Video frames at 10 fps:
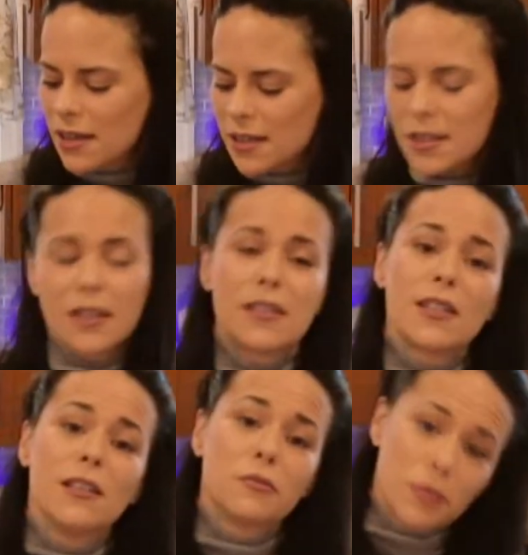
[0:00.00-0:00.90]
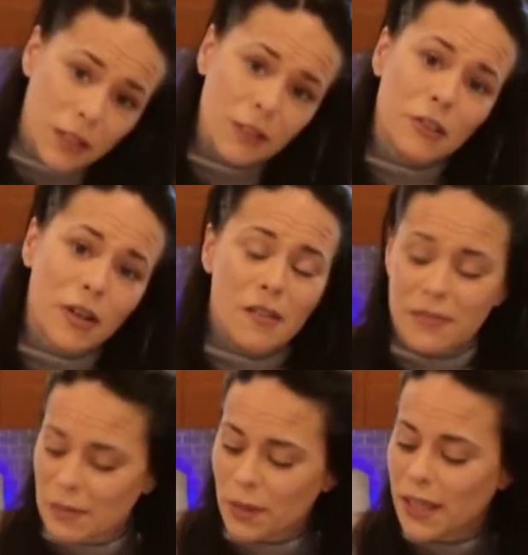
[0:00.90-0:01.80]
It takes a real load off
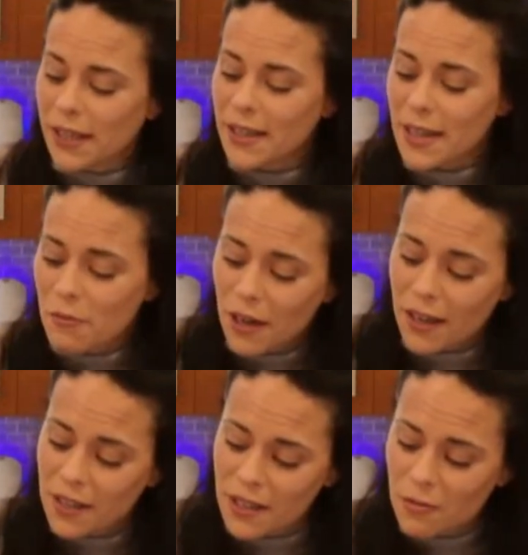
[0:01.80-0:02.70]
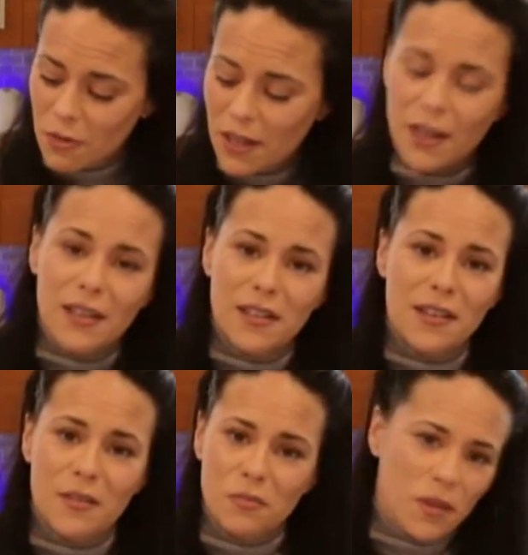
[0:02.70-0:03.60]
my plate. And then when I get to the weekend,
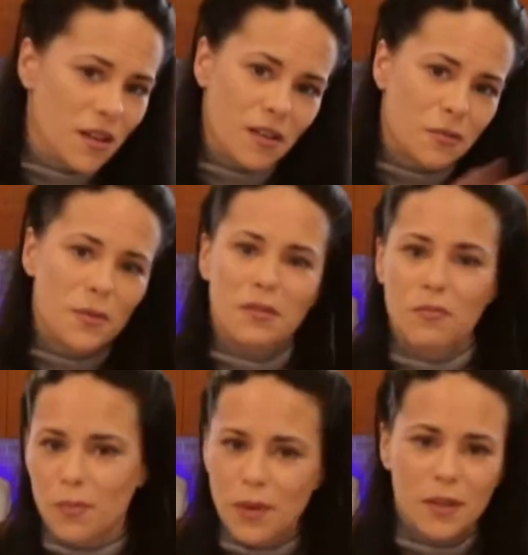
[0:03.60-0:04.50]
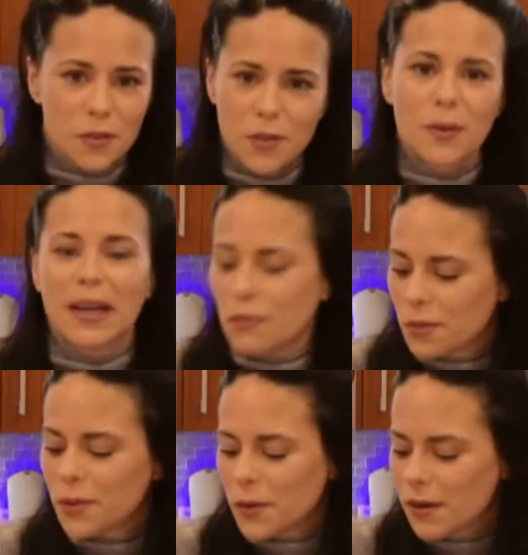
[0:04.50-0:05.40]
we go do whatever
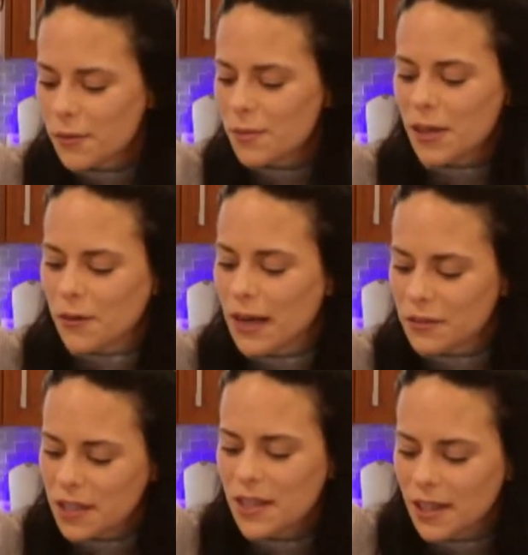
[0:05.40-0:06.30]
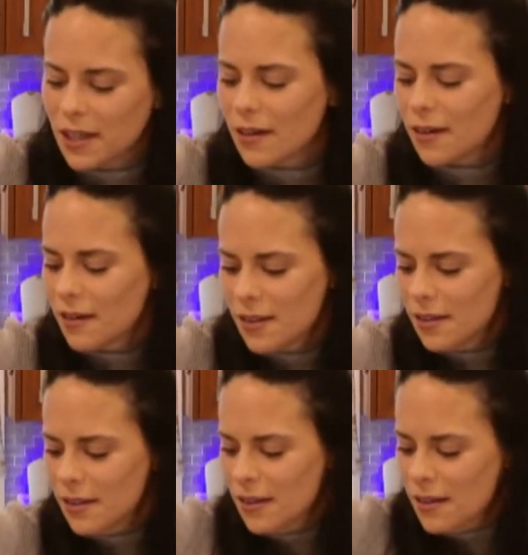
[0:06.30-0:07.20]
we want. We may go out to eat or,
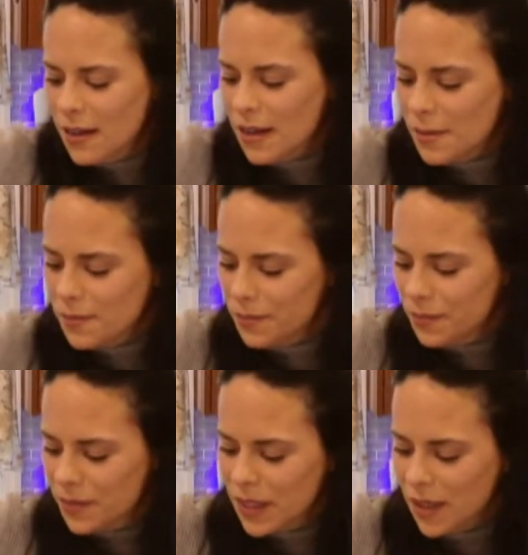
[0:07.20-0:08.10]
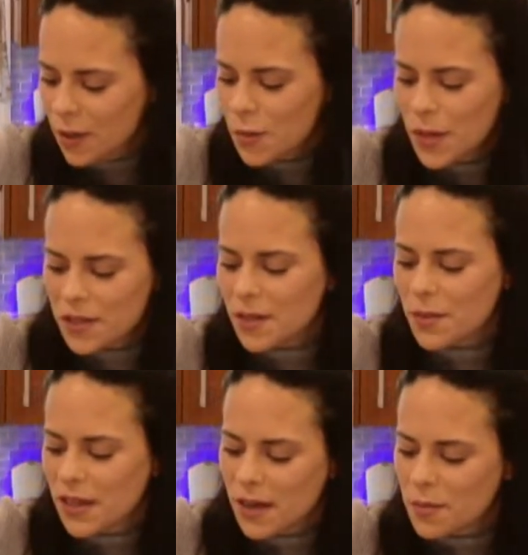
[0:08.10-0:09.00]
go pick
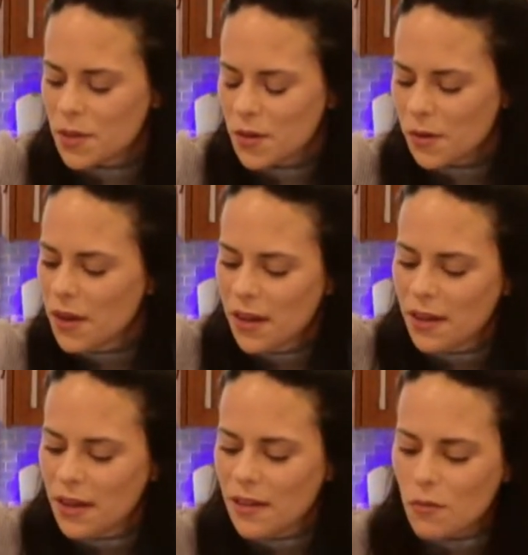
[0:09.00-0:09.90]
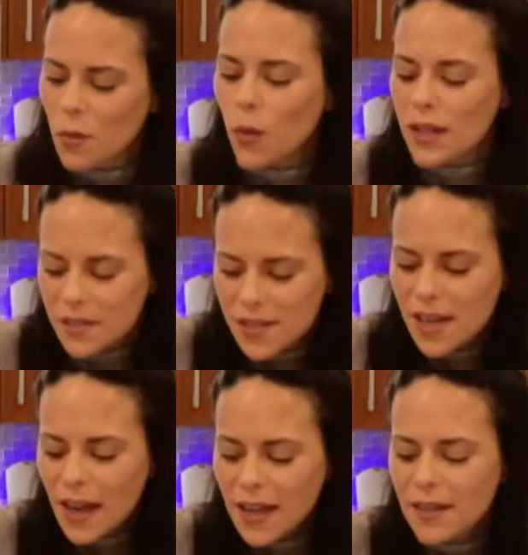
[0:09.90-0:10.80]
something up. So
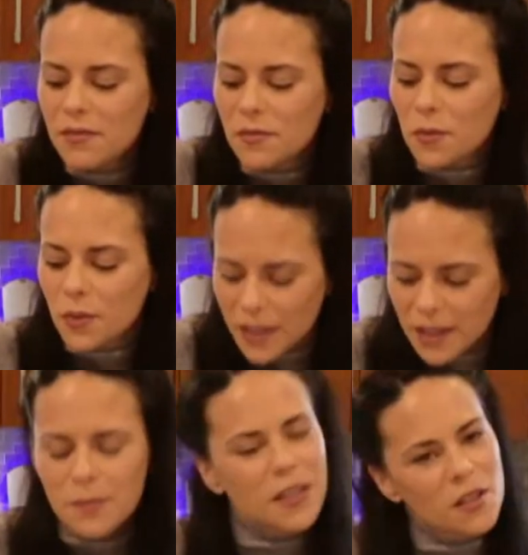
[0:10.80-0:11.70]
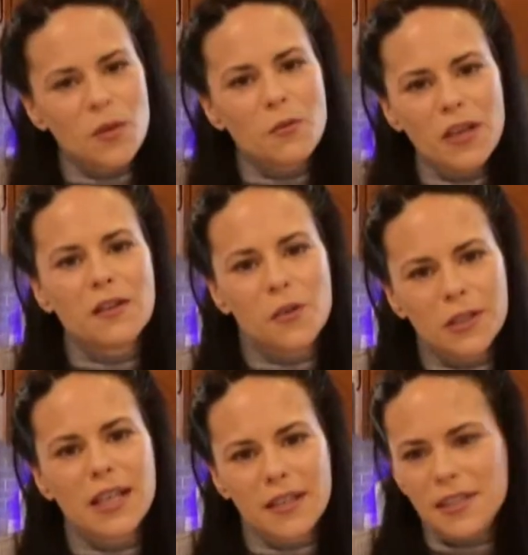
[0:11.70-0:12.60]
Wednesday really makes my week a
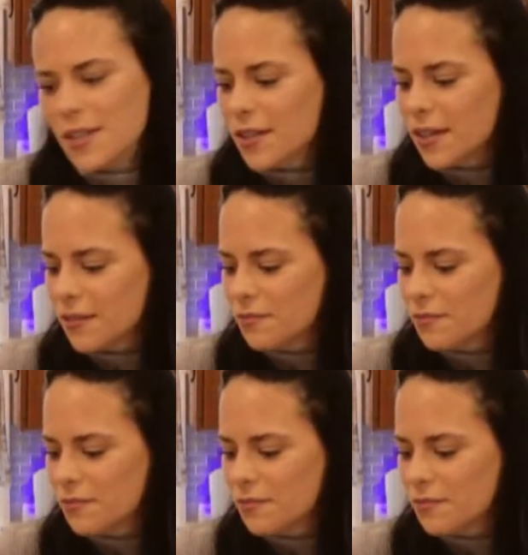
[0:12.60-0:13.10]
whole lot easier.